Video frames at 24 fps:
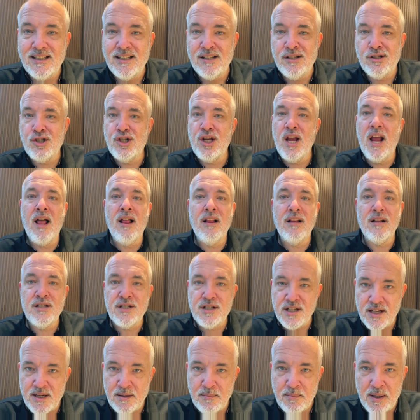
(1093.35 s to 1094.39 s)
and
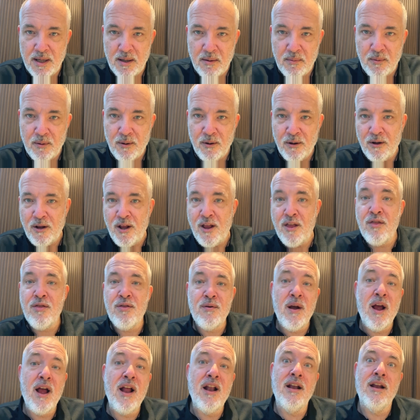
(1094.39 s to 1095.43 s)
challenging people and
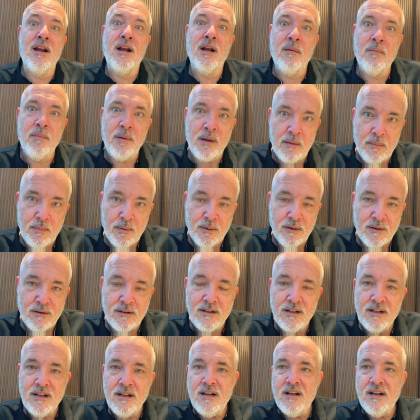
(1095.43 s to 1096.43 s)
threatening people.